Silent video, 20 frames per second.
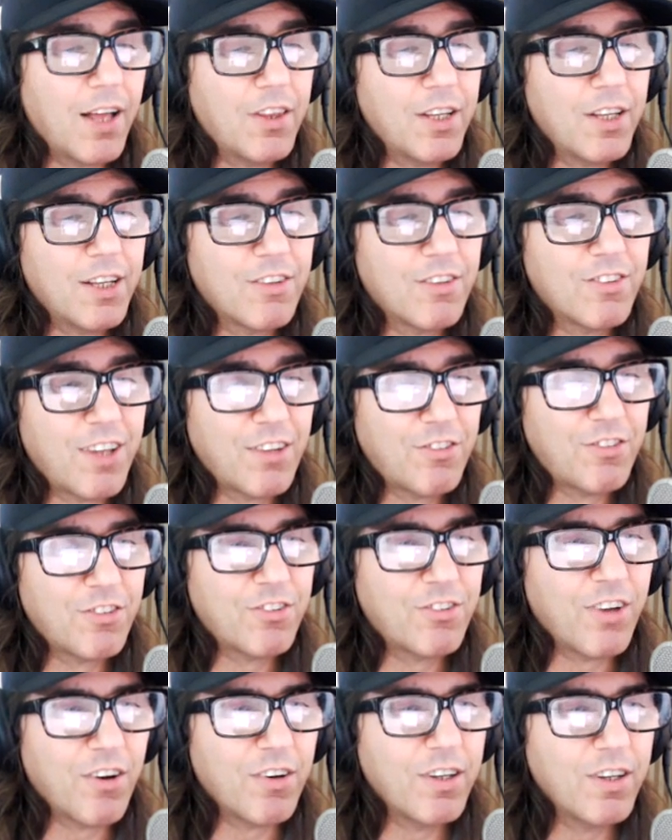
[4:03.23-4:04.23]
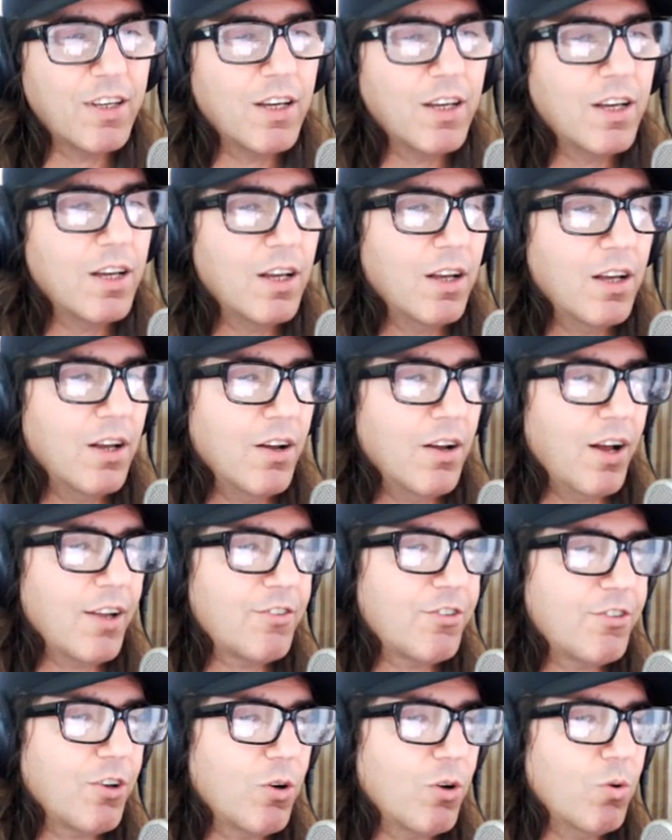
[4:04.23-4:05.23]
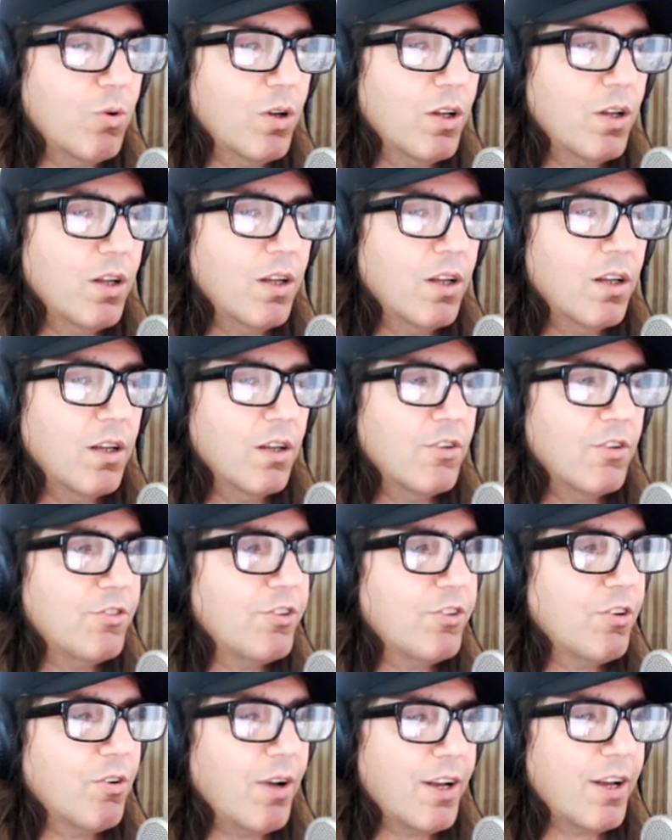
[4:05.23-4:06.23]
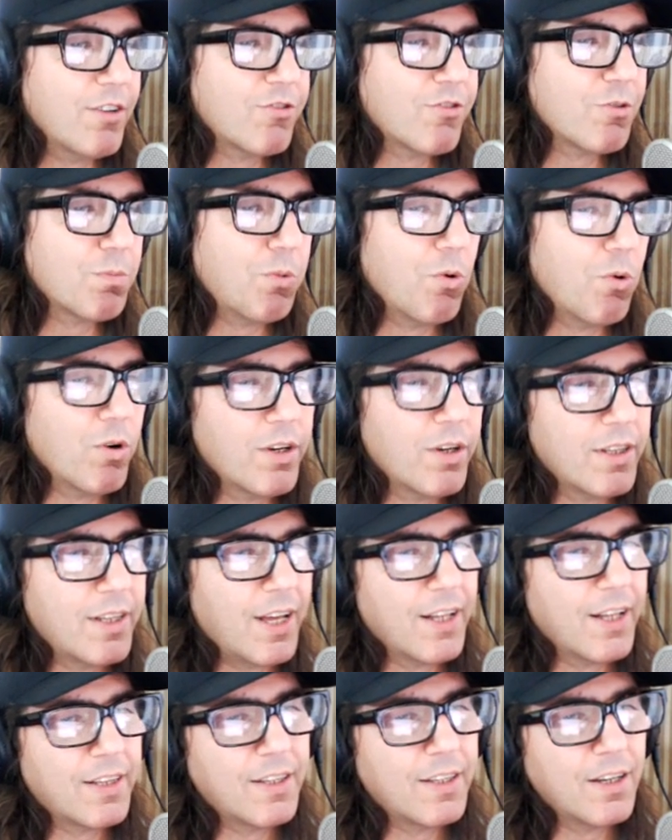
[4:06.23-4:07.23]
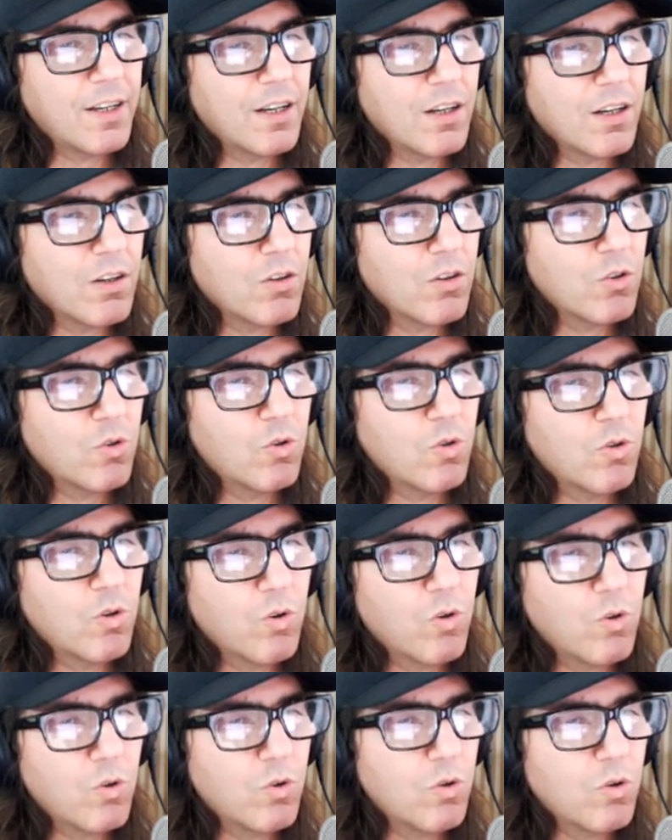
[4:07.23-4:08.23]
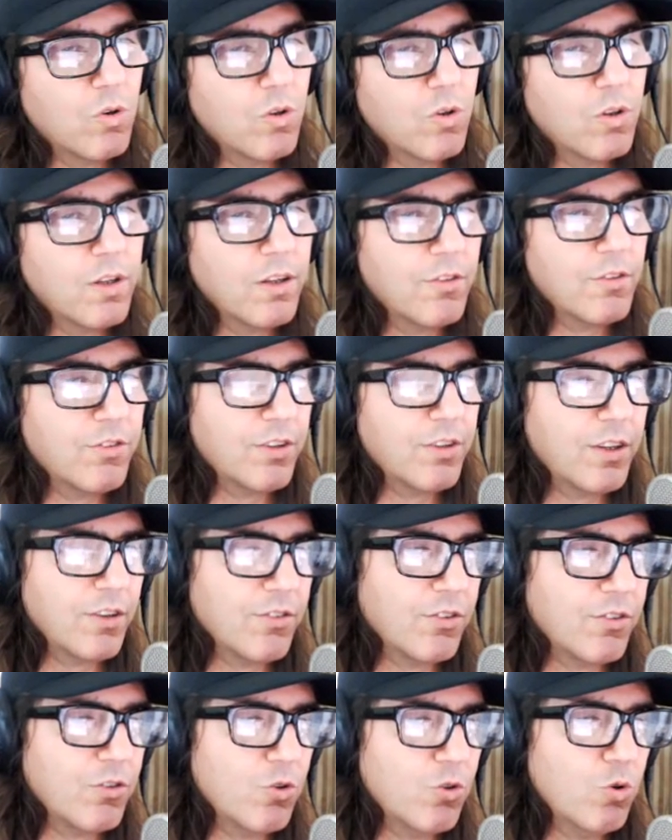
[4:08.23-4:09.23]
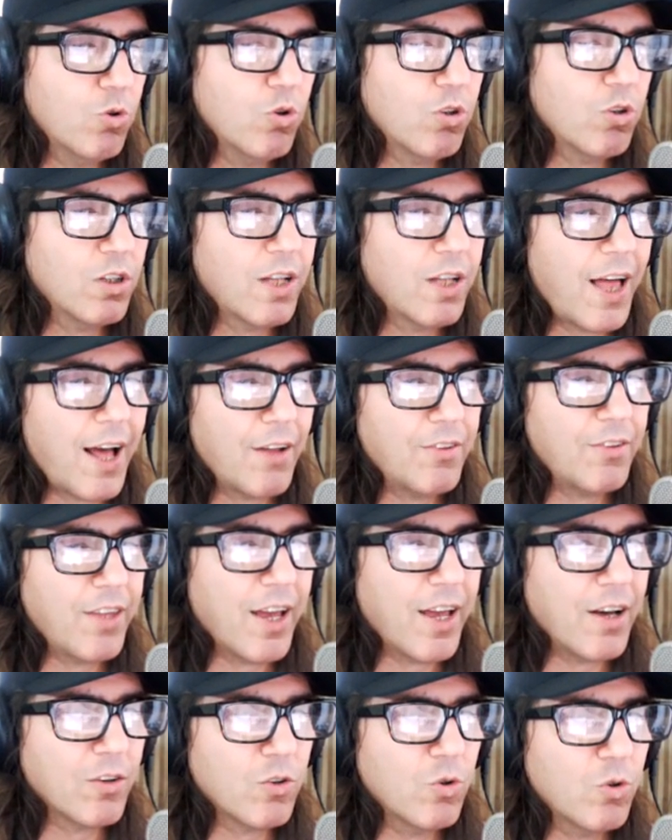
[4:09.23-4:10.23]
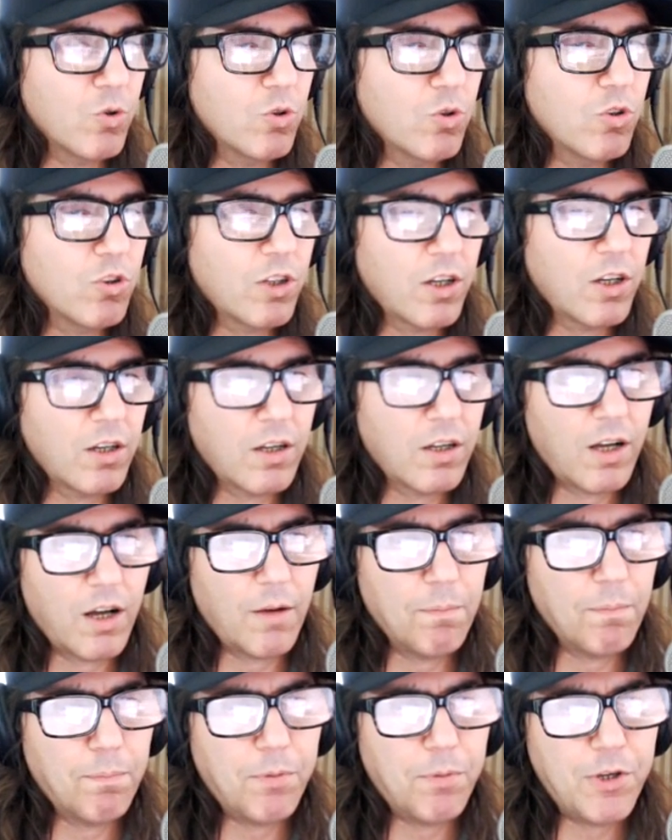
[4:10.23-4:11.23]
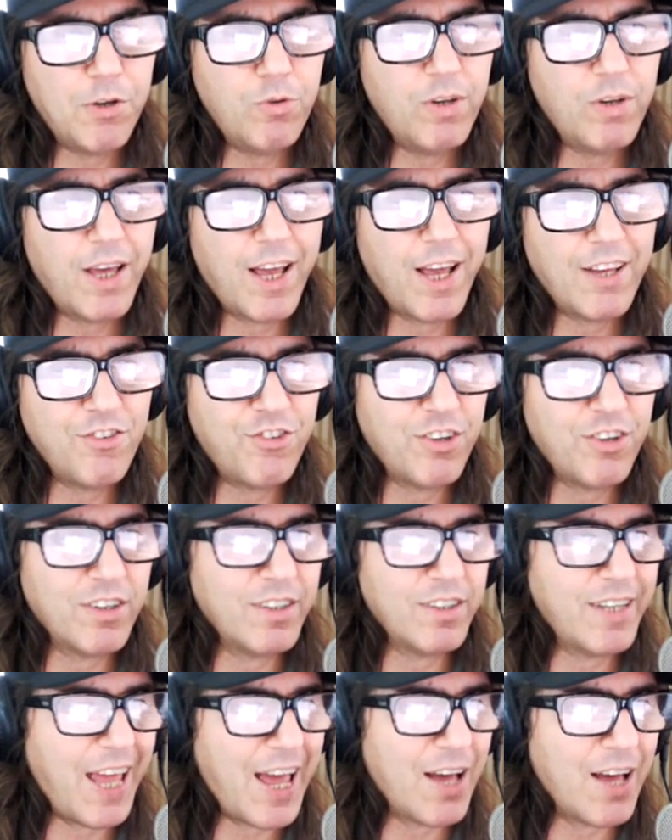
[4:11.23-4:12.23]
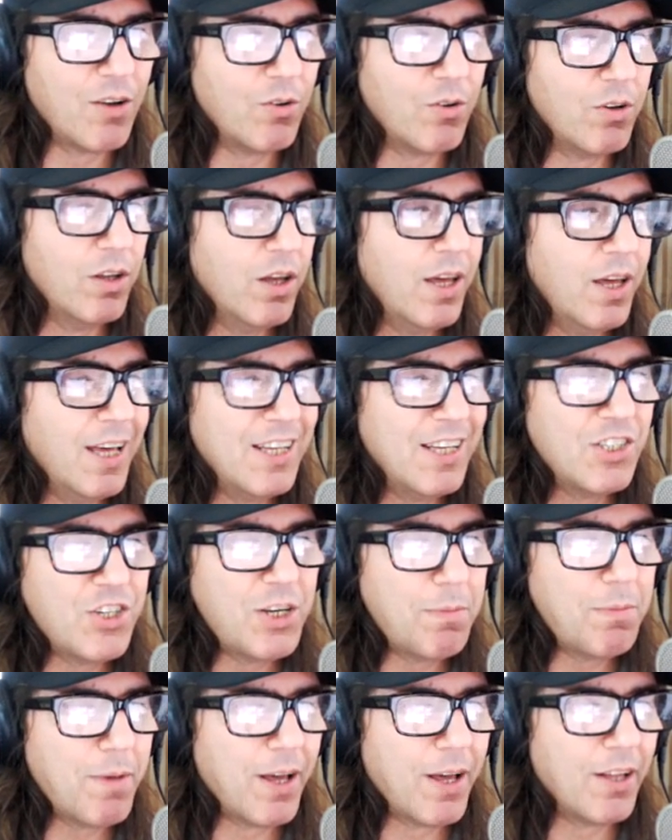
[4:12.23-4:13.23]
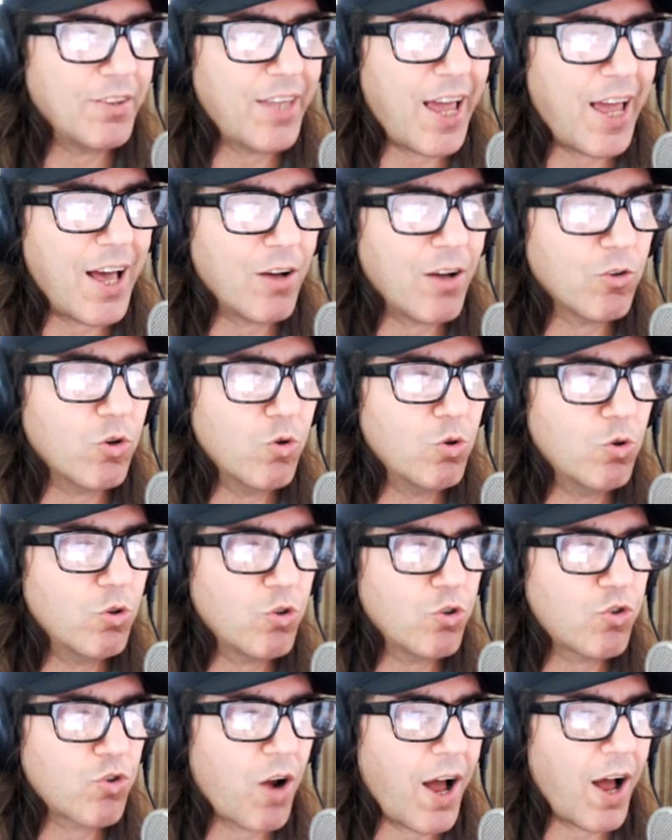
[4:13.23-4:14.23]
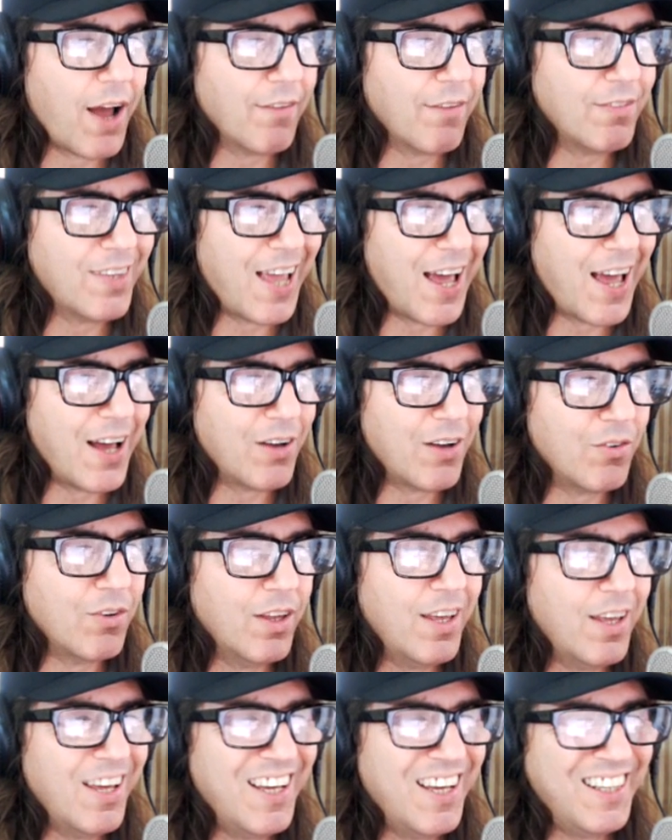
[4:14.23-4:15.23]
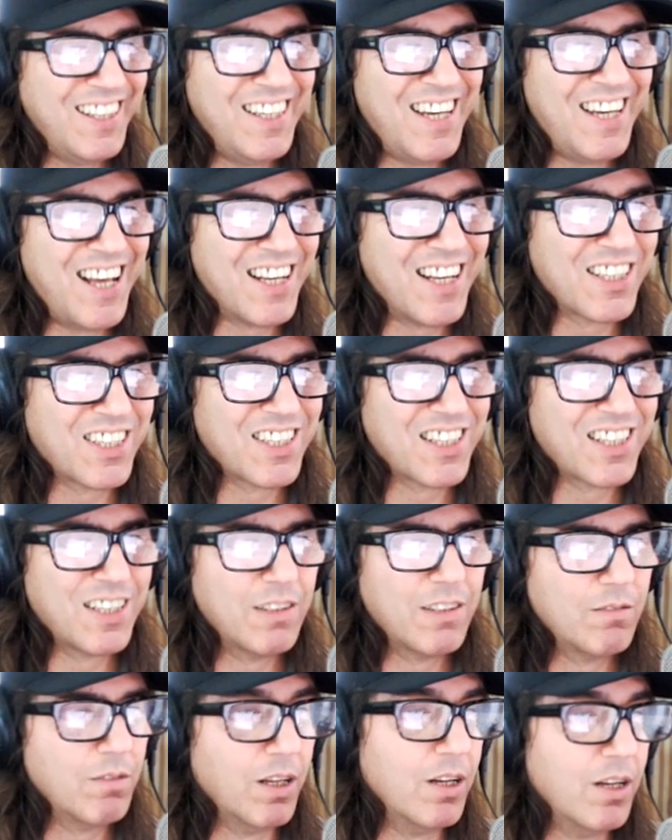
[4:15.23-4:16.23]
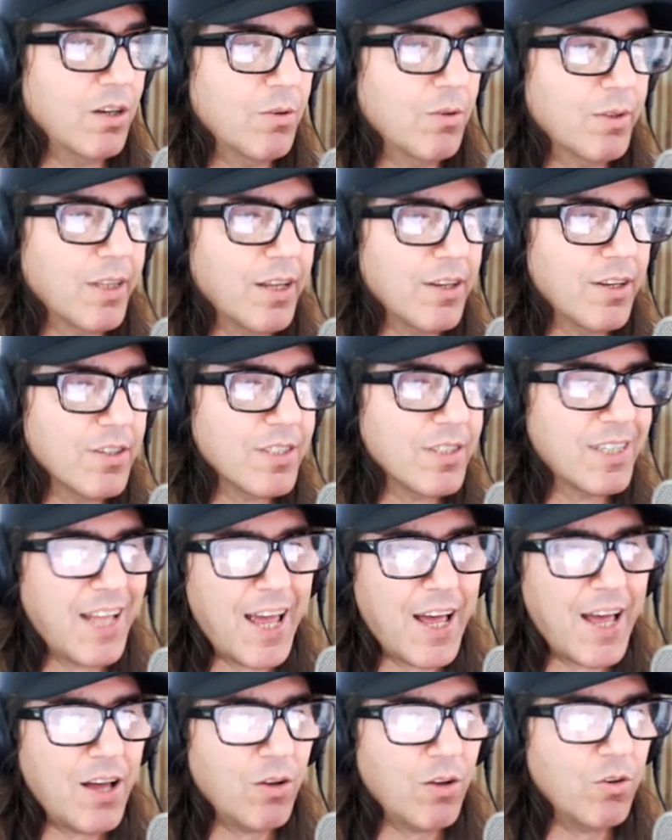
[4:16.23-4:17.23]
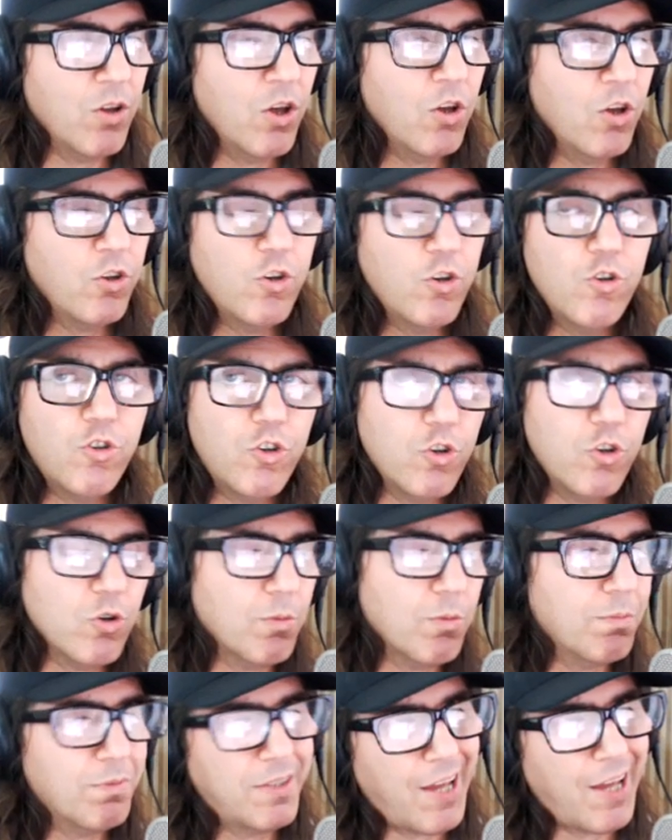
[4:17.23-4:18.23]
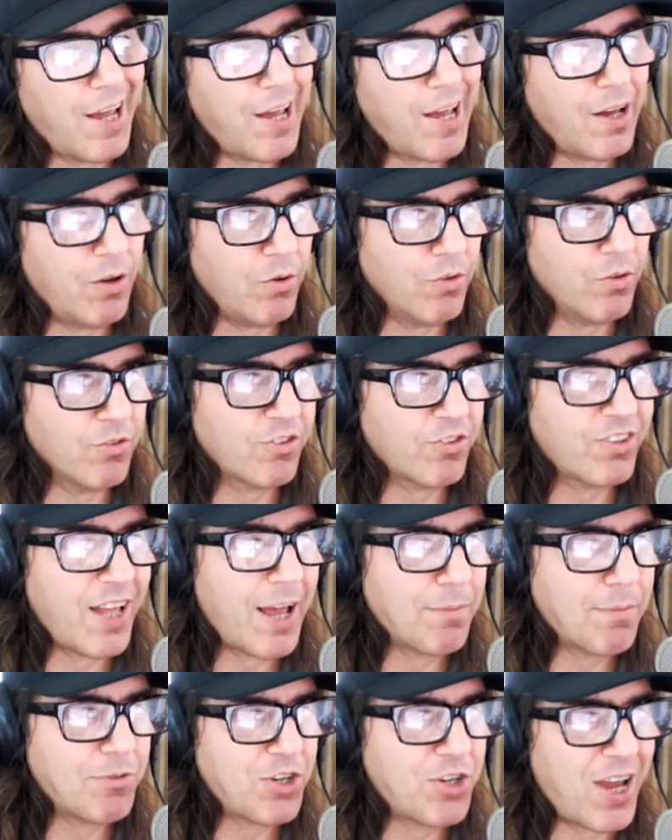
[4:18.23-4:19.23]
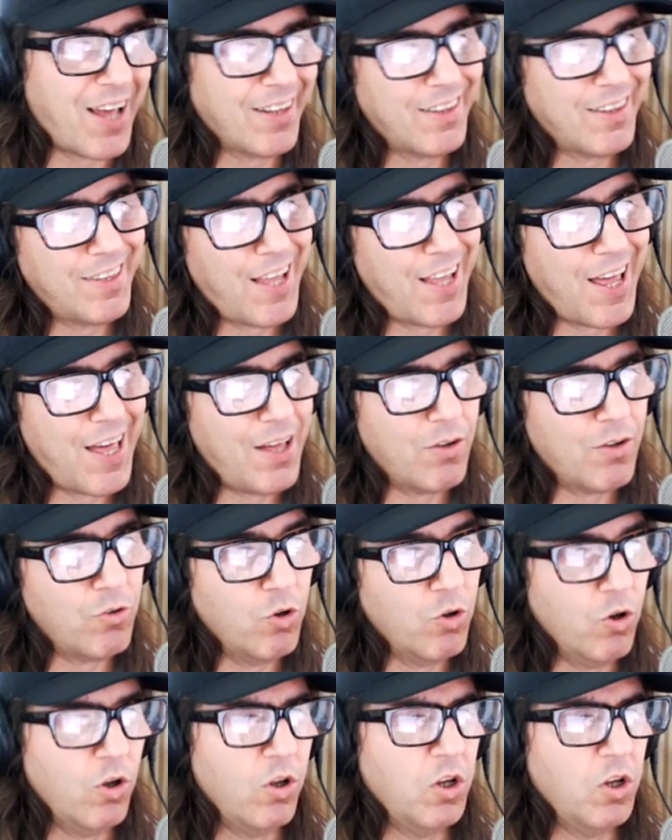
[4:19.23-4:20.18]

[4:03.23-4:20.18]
think it's necessary. so Zero Hedge reported that uh, his his Google Cloud down, Google Compute Engine down, Gmail down, Google Drive down, Nest I don't know what that is. Down. YouTube, down. Snapchat, down.